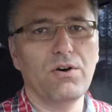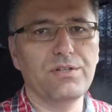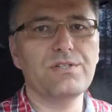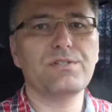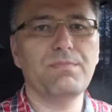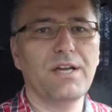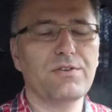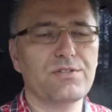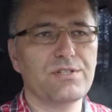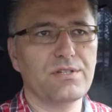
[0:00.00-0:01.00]
this
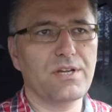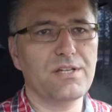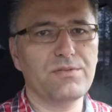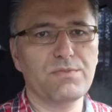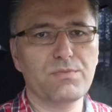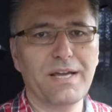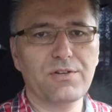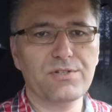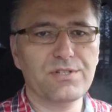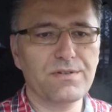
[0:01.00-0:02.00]
customer's
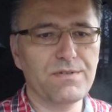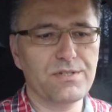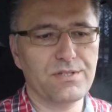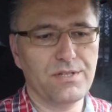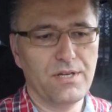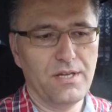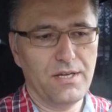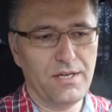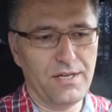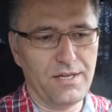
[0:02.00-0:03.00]
microservice
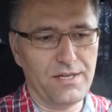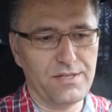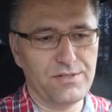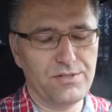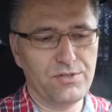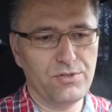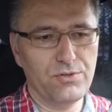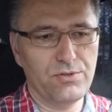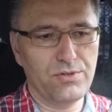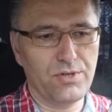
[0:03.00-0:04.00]
is
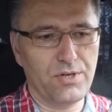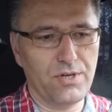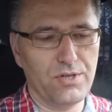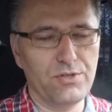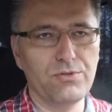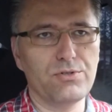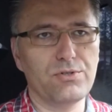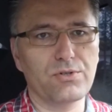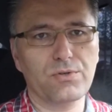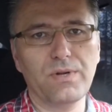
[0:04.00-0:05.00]
used
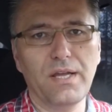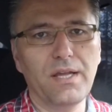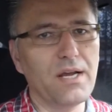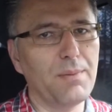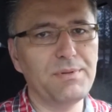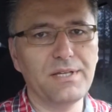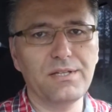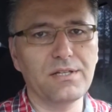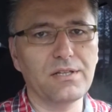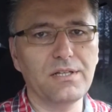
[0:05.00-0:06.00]
to create,
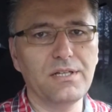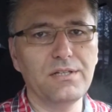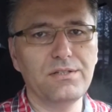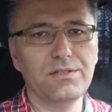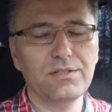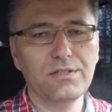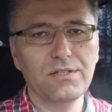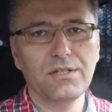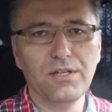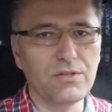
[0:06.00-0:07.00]
update, delete,
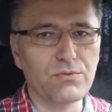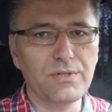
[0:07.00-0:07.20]
and